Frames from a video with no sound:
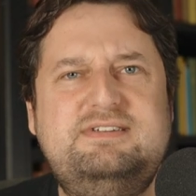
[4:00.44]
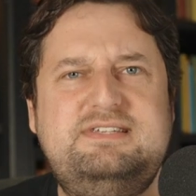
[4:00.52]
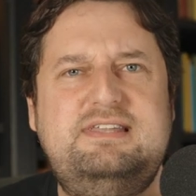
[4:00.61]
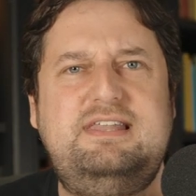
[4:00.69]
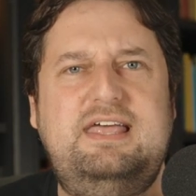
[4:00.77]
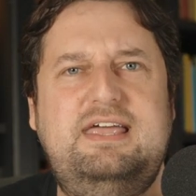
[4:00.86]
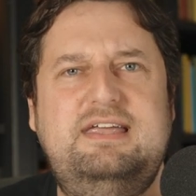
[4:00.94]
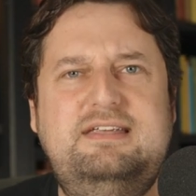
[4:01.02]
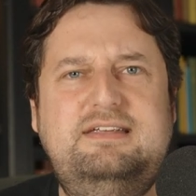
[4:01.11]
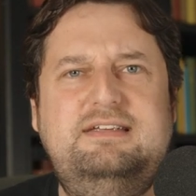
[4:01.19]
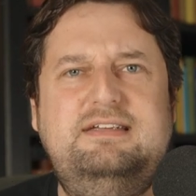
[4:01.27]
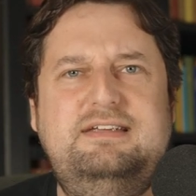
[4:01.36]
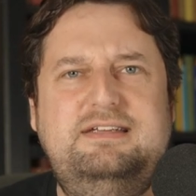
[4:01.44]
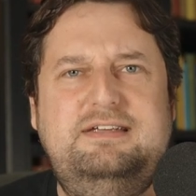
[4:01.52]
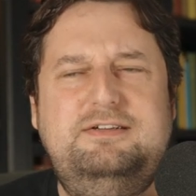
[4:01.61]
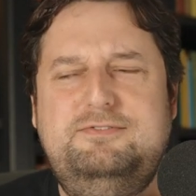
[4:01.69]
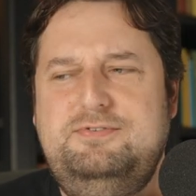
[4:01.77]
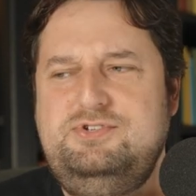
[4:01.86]
isn't there?
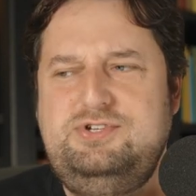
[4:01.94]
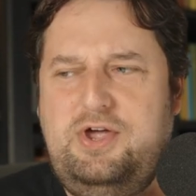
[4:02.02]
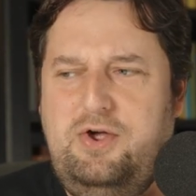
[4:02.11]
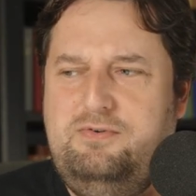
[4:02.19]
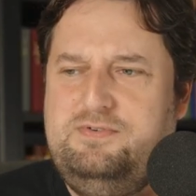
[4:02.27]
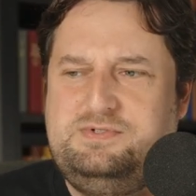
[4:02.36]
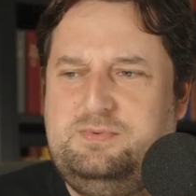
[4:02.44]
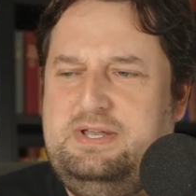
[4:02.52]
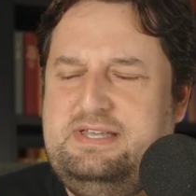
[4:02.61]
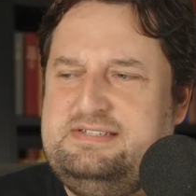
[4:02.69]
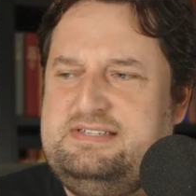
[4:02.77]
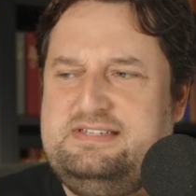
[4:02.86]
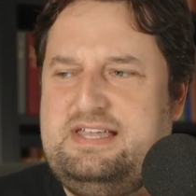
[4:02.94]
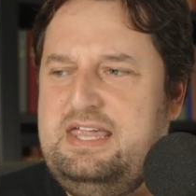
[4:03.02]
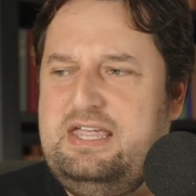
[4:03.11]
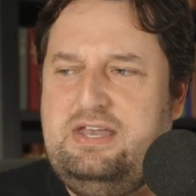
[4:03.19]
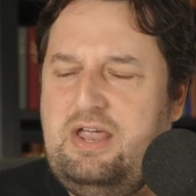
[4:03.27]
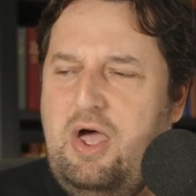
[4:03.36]
For Jehovah's Witnesses, I
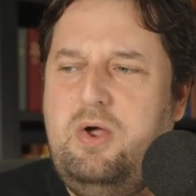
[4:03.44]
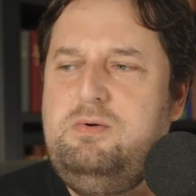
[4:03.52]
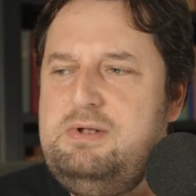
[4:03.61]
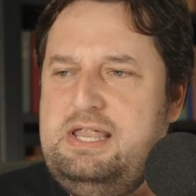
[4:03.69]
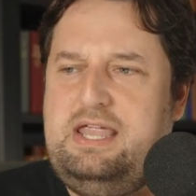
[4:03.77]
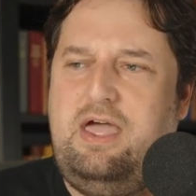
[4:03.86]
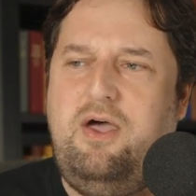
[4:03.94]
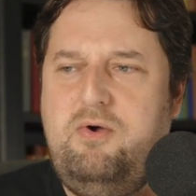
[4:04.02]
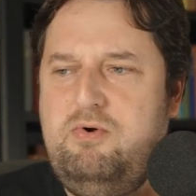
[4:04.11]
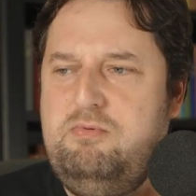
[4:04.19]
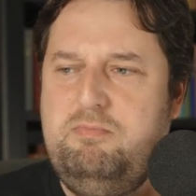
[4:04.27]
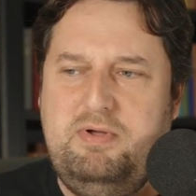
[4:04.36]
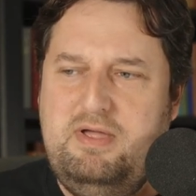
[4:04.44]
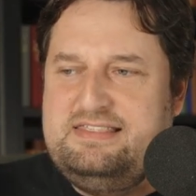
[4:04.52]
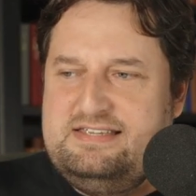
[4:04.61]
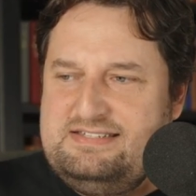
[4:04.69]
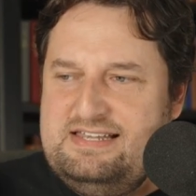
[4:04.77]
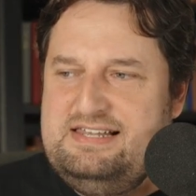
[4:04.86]
can only hope
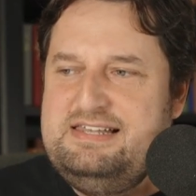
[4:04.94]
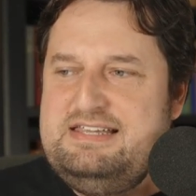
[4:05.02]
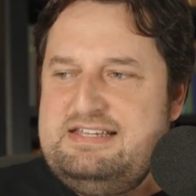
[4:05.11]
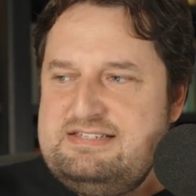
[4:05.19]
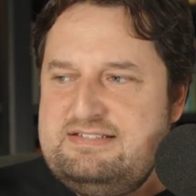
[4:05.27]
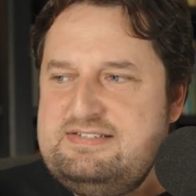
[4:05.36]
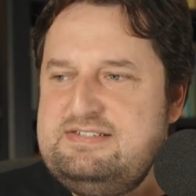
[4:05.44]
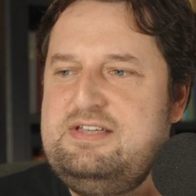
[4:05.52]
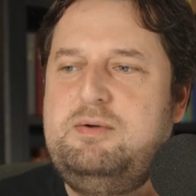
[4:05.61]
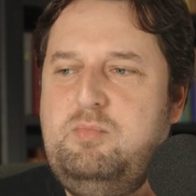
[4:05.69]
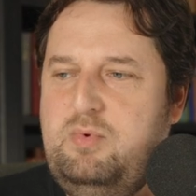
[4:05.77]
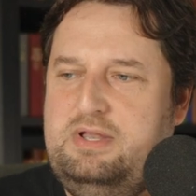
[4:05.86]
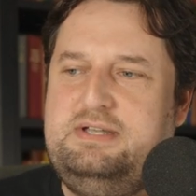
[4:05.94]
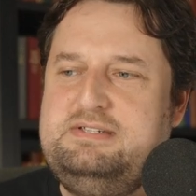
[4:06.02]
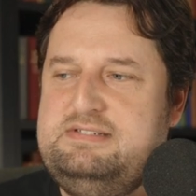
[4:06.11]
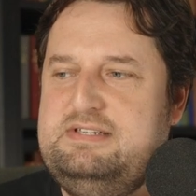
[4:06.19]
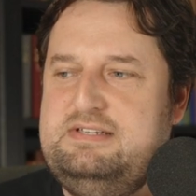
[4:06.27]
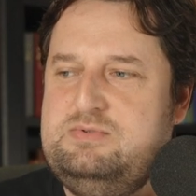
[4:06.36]
that at least some
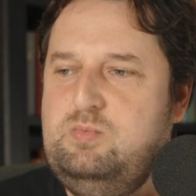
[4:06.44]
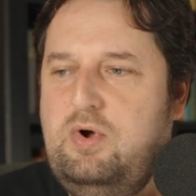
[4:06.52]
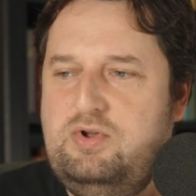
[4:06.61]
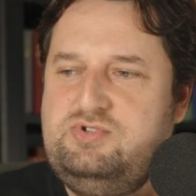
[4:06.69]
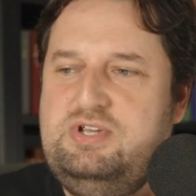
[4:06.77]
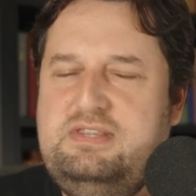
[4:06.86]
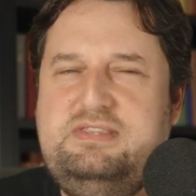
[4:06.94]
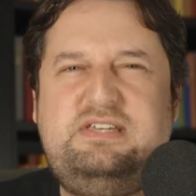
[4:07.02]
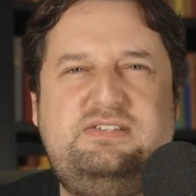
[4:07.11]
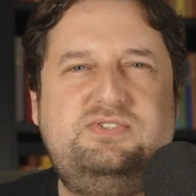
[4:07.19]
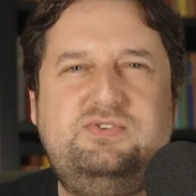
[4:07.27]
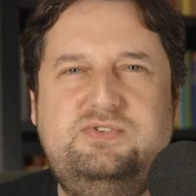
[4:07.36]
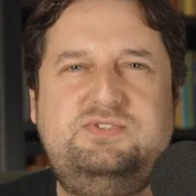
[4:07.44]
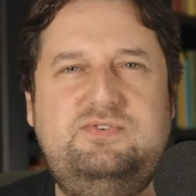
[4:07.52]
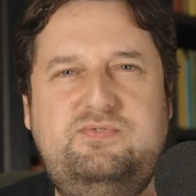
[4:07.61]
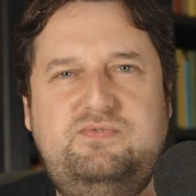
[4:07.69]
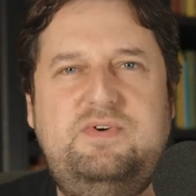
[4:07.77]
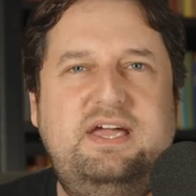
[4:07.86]
witnesses watching this sort
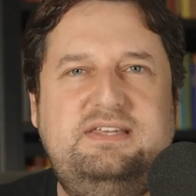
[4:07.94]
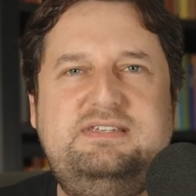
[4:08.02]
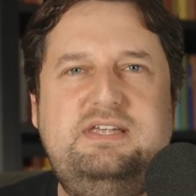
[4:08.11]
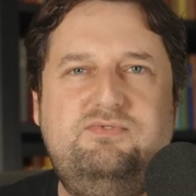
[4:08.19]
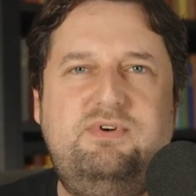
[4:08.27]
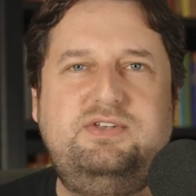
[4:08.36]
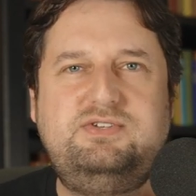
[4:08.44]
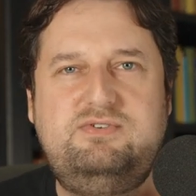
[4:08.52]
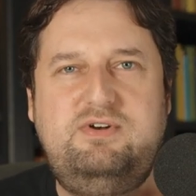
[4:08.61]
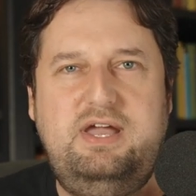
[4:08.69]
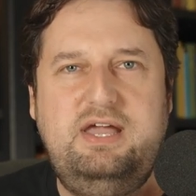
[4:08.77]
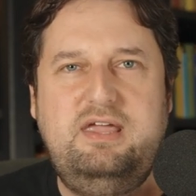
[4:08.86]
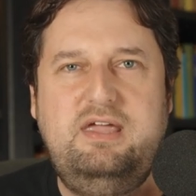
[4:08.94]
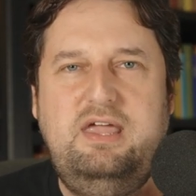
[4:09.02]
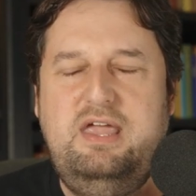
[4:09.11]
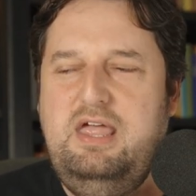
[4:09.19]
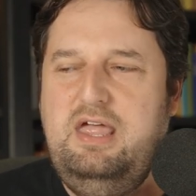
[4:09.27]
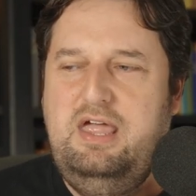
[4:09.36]
of fighting rhetoric
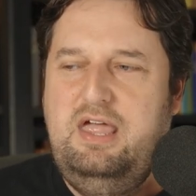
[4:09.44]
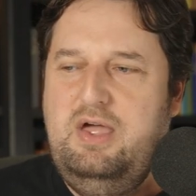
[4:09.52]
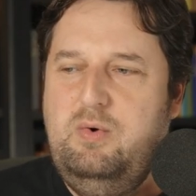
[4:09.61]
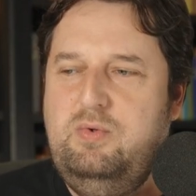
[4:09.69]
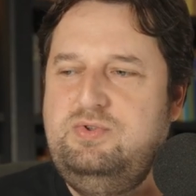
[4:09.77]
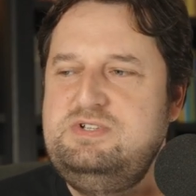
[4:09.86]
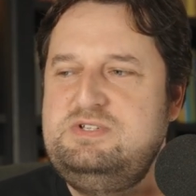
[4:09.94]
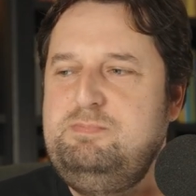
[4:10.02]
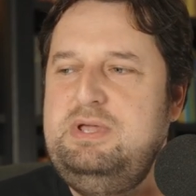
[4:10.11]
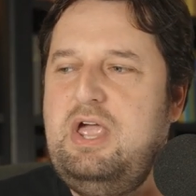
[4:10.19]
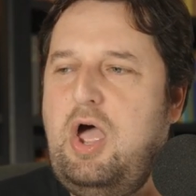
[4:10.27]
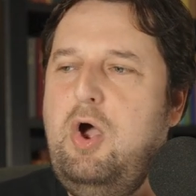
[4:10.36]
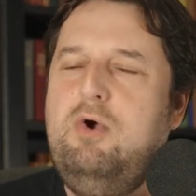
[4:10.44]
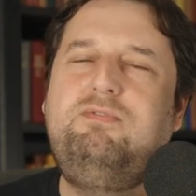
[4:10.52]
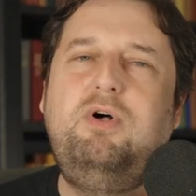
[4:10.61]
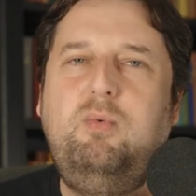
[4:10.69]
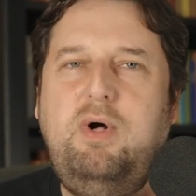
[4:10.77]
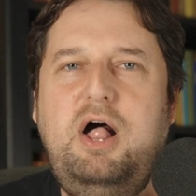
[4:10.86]
will just be
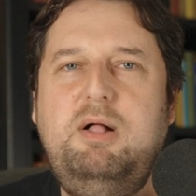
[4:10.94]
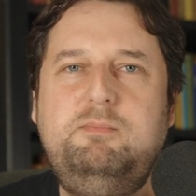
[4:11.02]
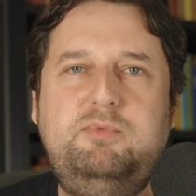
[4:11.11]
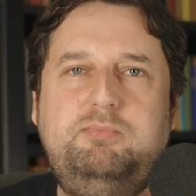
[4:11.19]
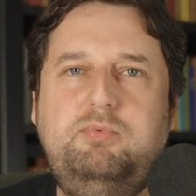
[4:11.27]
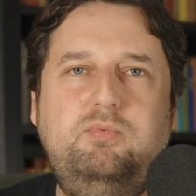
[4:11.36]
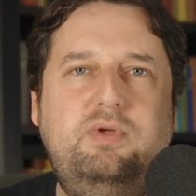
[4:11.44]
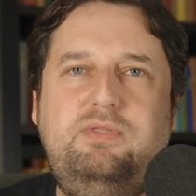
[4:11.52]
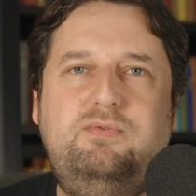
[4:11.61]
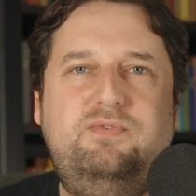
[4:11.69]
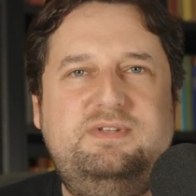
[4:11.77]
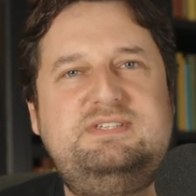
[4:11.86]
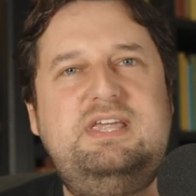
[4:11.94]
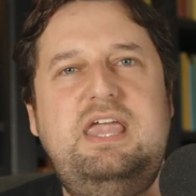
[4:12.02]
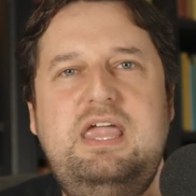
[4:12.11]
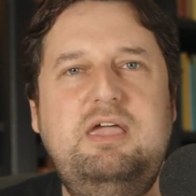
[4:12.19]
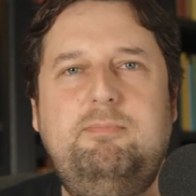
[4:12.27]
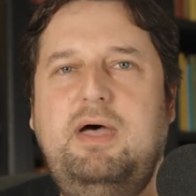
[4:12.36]
overwhelmed with
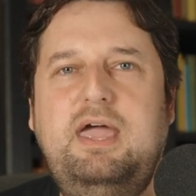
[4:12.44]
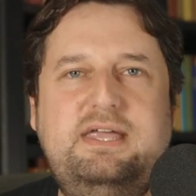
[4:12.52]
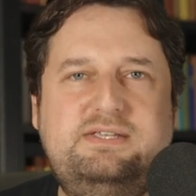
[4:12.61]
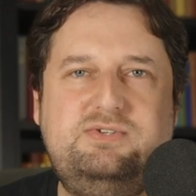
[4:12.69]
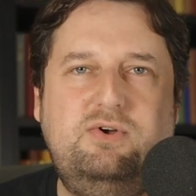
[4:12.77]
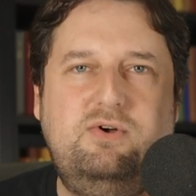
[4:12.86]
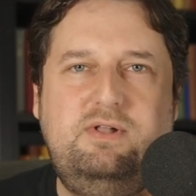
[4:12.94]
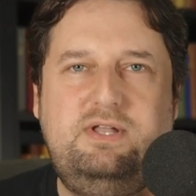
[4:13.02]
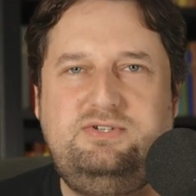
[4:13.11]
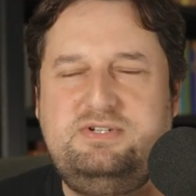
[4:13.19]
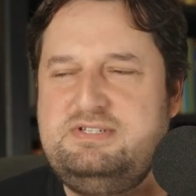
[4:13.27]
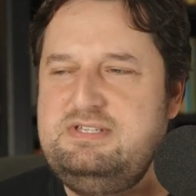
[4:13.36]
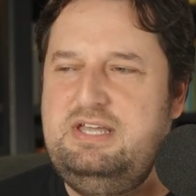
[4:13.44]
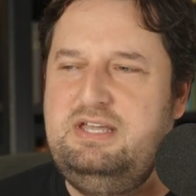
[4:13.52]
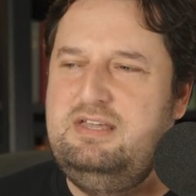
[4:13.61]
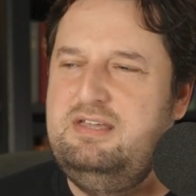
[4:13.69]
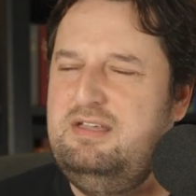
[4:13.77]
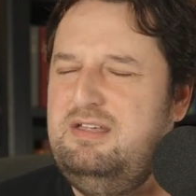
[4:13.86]
fatigue by it all and just
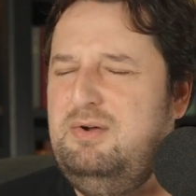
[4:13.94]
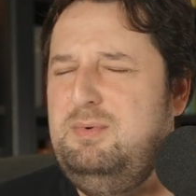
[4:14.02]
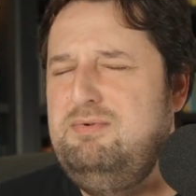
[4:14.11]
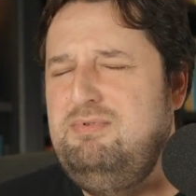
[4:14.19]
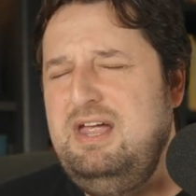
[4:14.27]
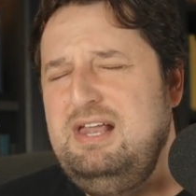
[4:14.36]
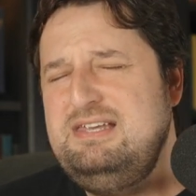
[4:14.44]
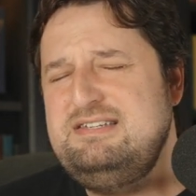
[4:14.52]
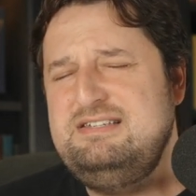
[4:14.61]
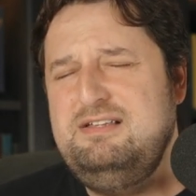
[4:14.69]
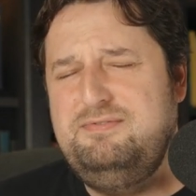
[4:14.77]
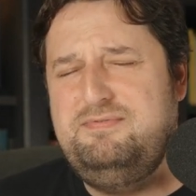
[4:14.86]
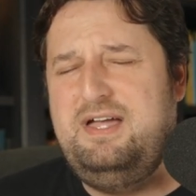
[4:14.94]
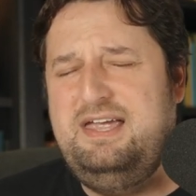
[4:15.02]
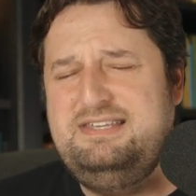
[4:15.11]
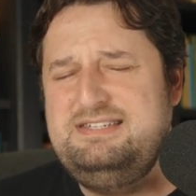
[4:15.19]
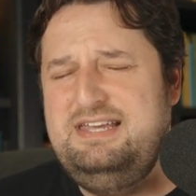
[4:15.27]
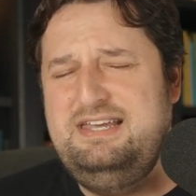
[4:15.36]
think, are we really still
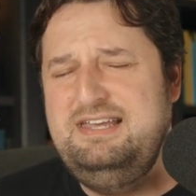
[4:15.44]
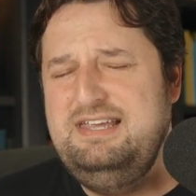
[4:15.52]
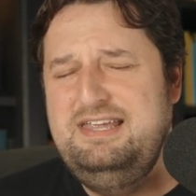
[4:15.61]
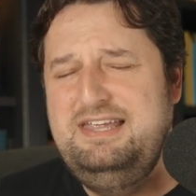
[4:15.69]
fighting?